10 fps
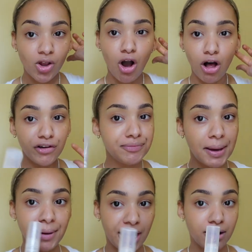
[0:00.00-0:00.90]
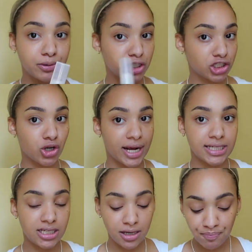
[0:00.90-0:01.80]
All of my makeup looks
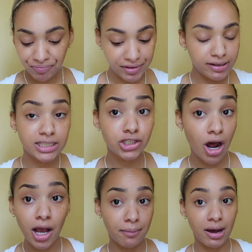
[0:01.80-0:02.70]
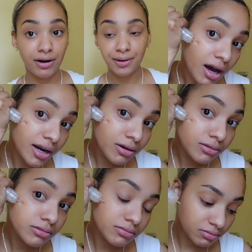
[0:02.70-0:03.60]
crazy. Let's talk about it. I
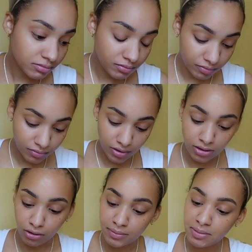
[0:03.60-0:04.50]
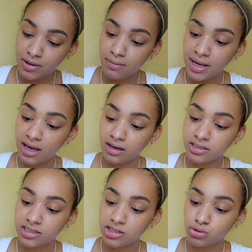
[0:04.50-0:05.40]
don't, no, let me put it on my hand
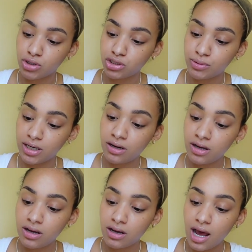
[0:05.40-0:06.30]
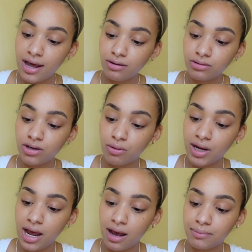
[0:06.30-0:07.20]
because this squirt's weird. I don't know what
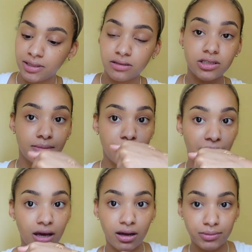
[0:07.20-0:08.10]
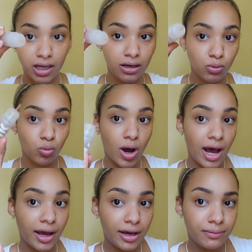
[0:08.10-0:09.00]
happened to my makeup. Like
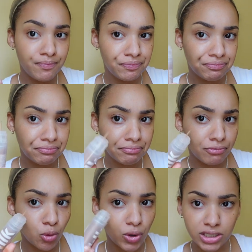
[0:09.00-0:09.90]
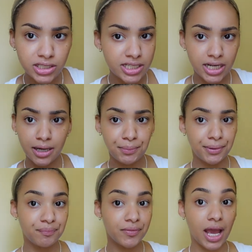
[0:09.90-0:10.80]
why, where's the tip?
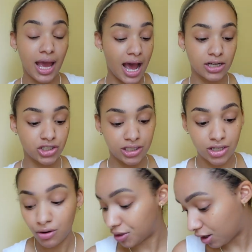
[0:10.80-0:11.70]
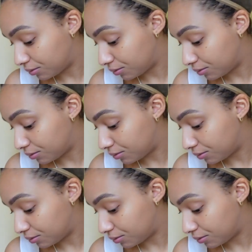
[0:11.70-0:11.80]
I actually don't know.